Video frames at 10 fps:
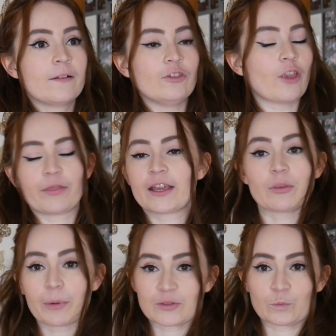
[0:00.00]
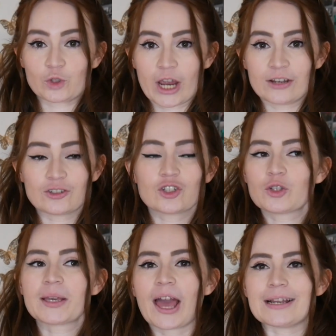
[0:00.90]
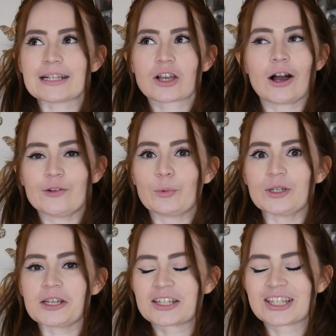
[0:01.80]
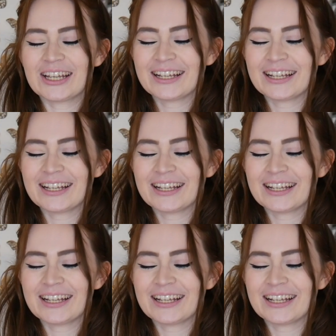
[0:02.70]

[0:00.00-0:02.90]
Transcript: nothing in the present will change. So again, it's kind of pointless.